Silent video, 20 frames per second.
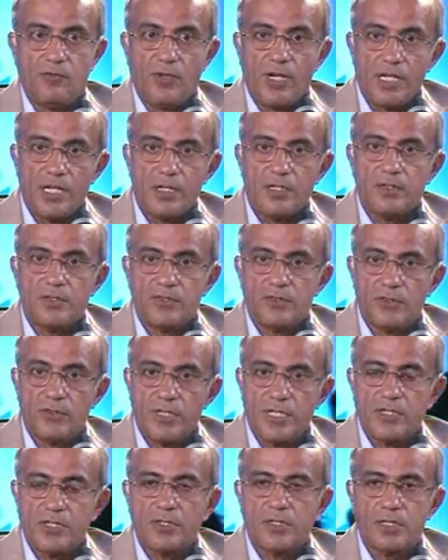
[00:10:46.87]
1 out of
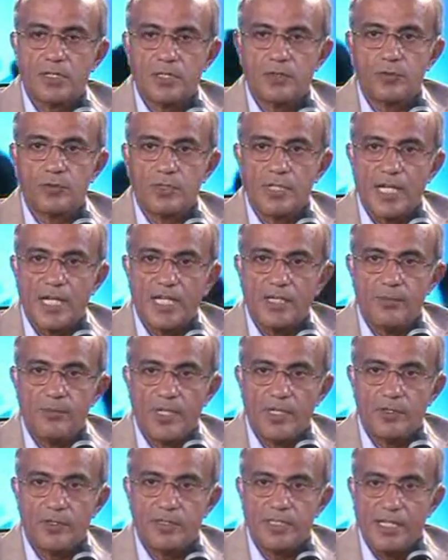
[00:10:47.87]
3 children who die
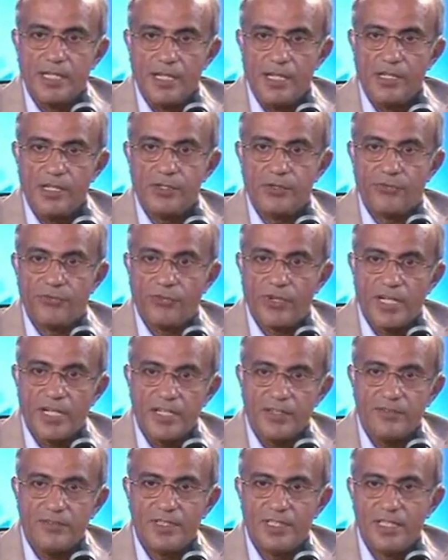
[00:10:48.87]
below the age of
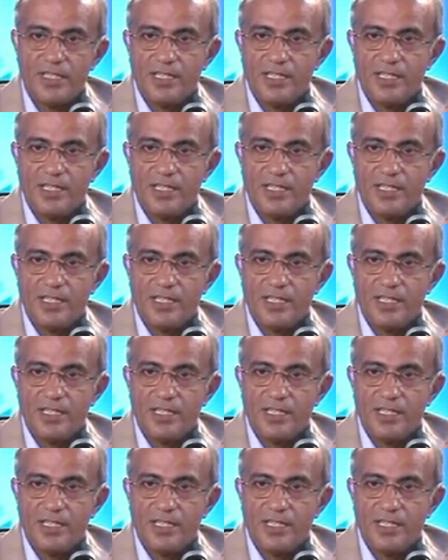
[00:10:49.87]
5